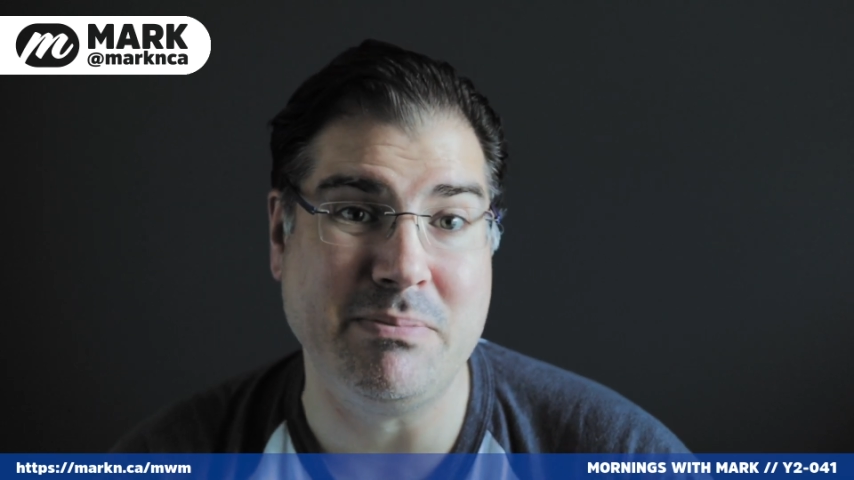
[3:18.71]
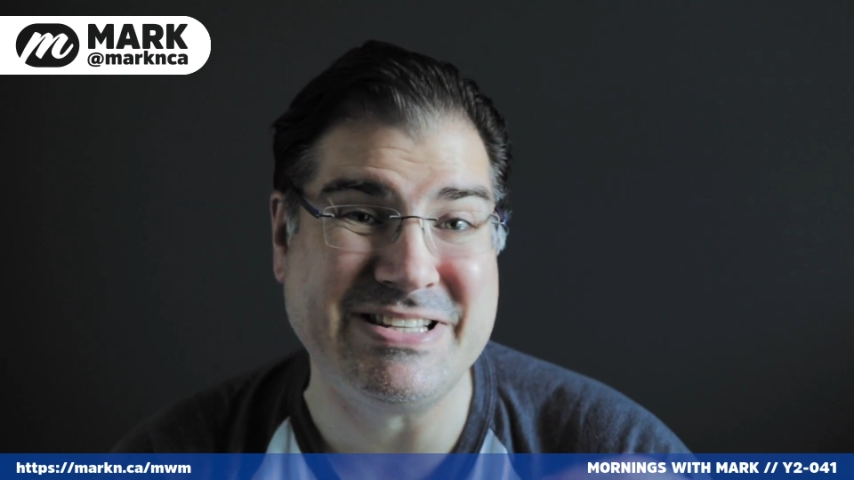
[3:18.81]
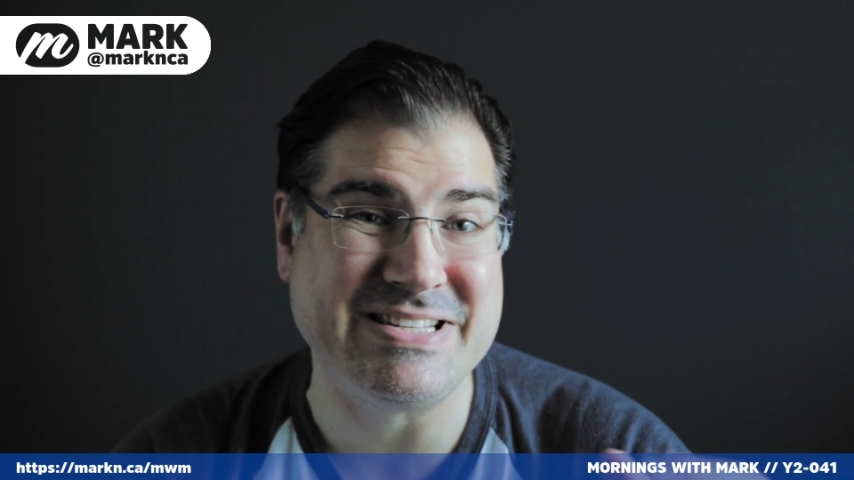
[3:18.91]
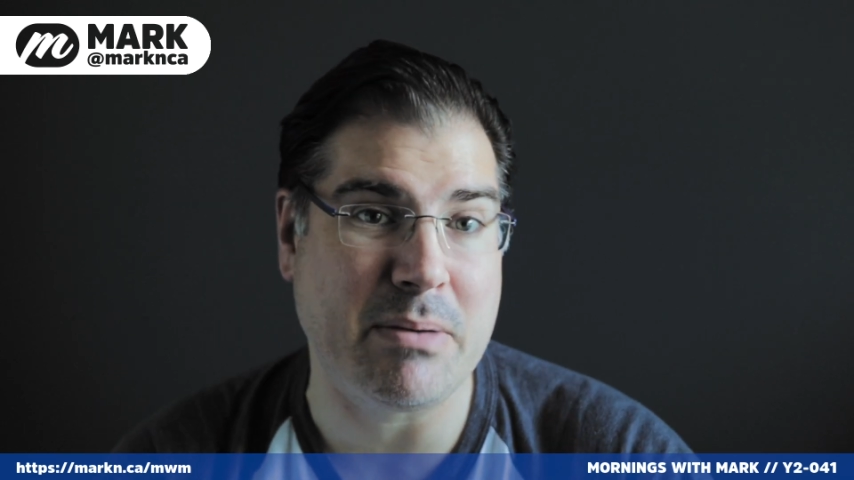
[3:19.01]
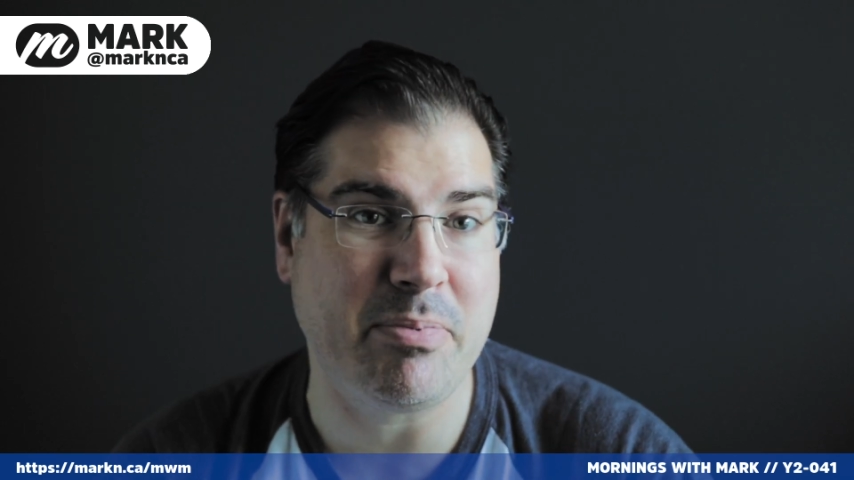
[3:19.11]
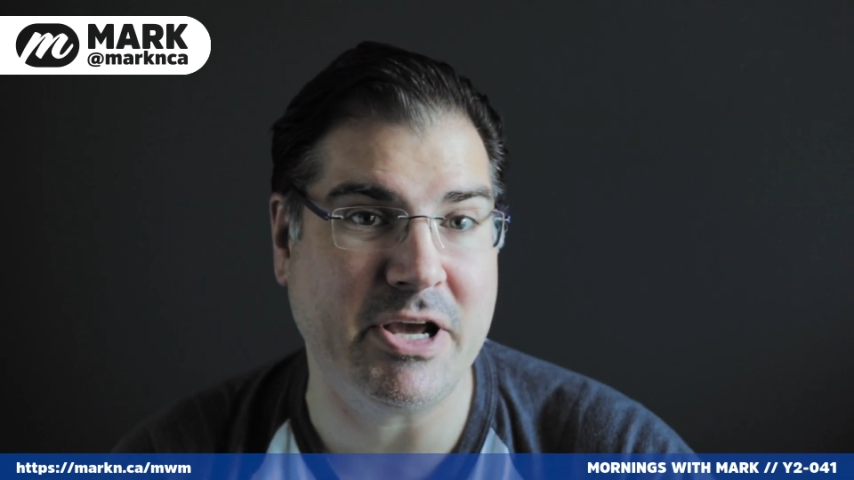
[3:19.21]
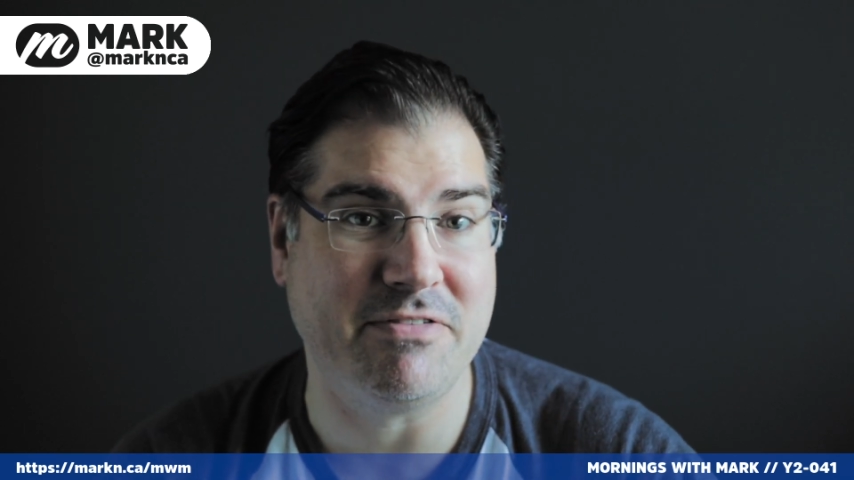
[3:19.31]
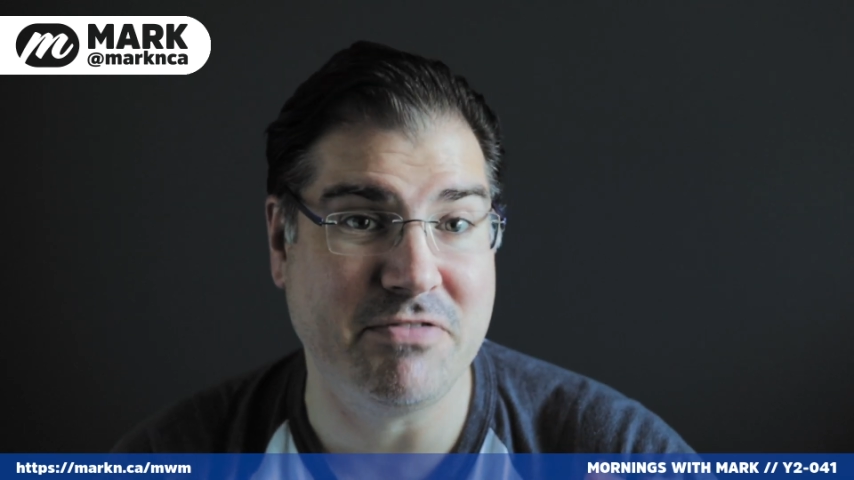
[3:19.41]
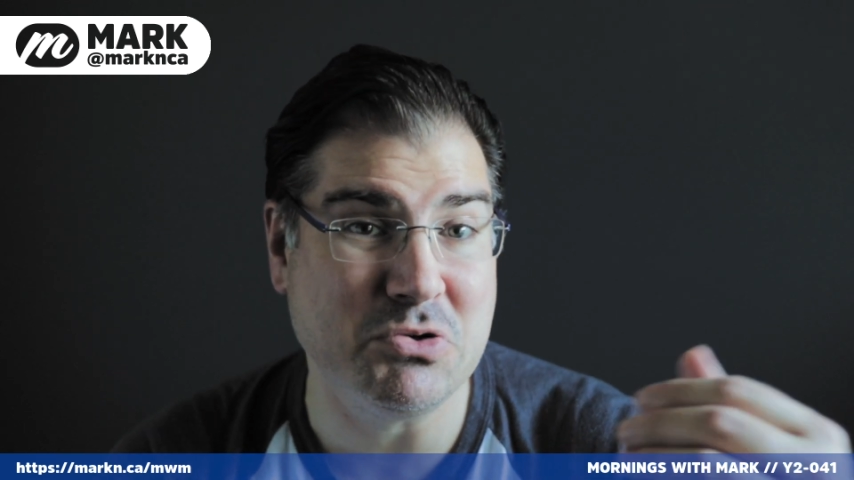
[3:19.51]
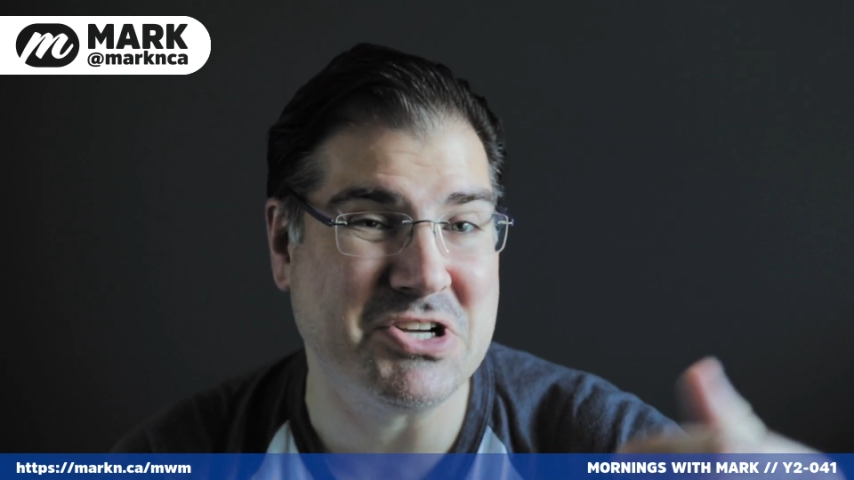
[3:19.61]
misstepping
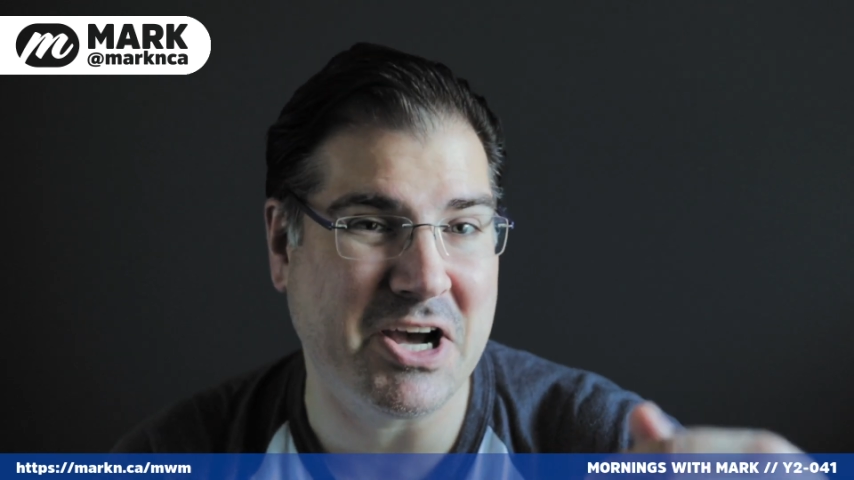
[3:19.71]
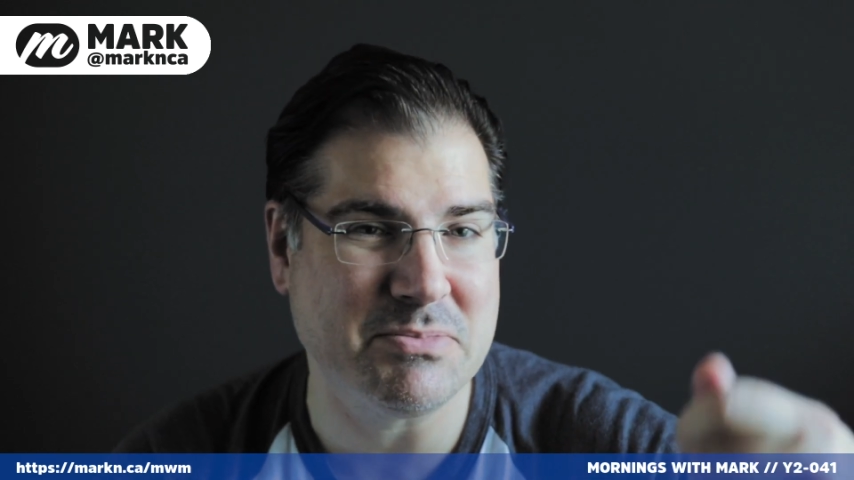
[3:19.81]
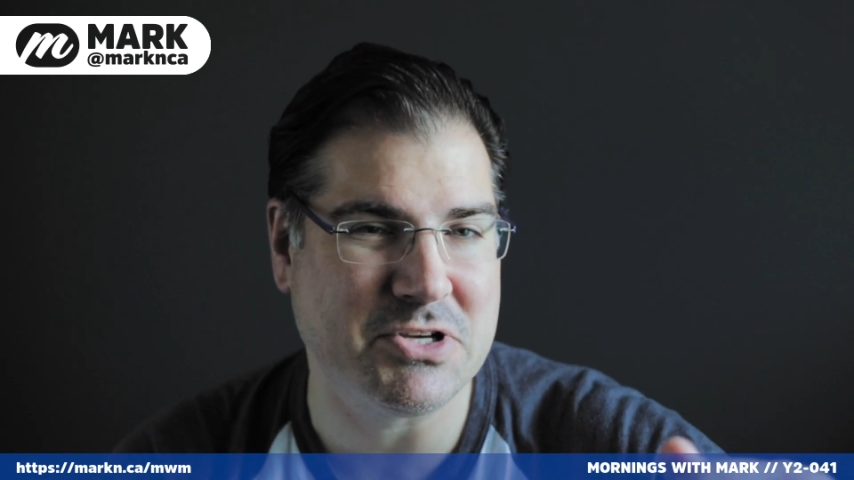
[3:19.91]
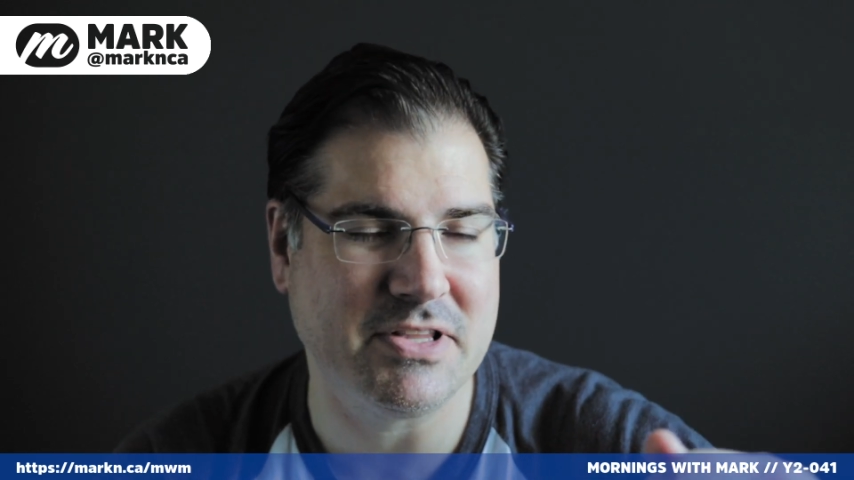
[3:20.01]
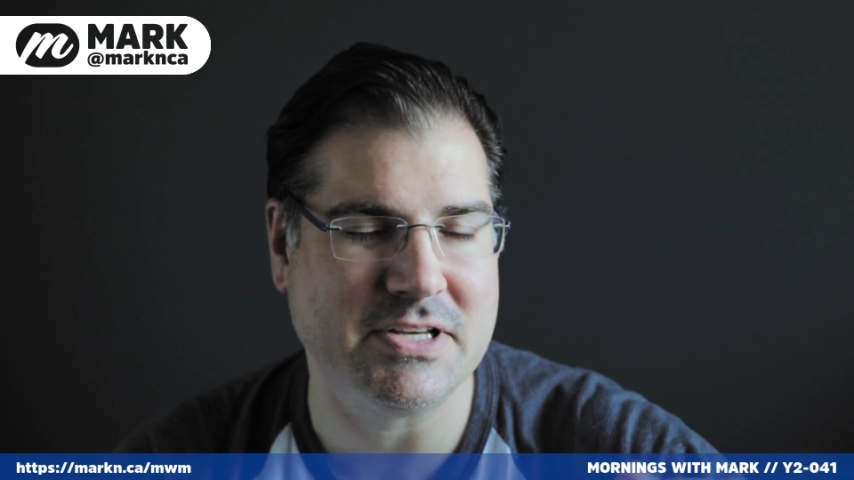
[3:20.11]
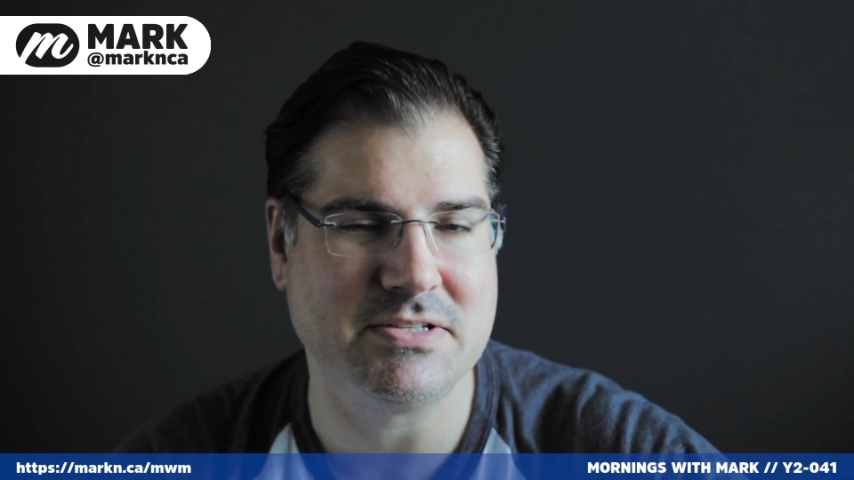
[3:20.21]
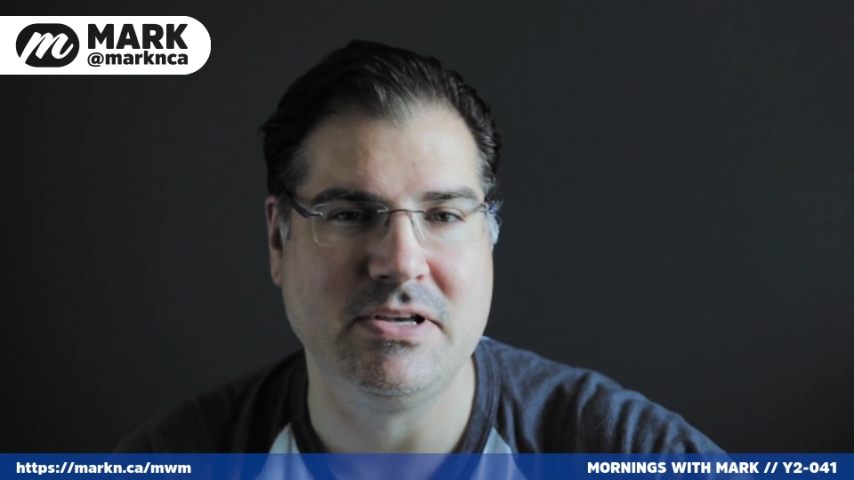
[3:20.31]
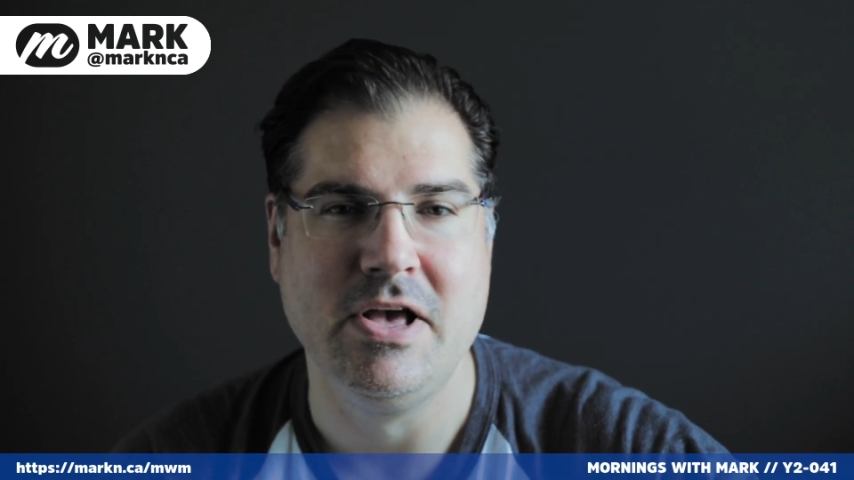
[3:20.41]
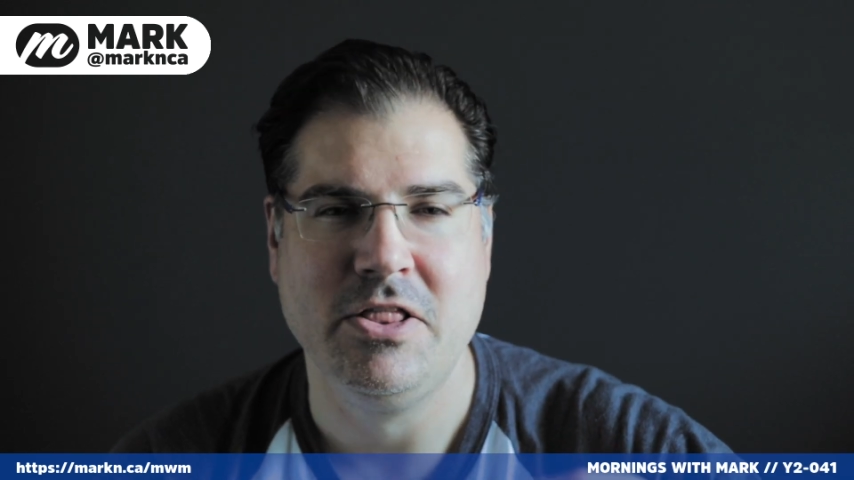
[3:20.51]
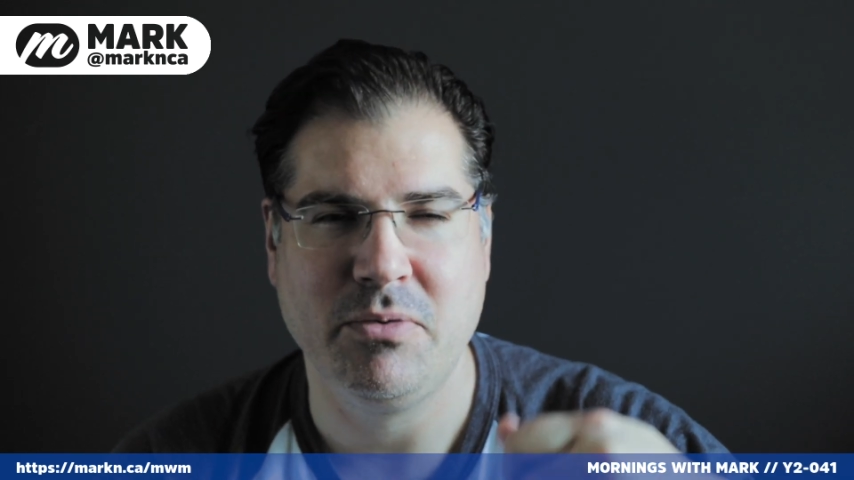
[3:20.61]
a few times on this,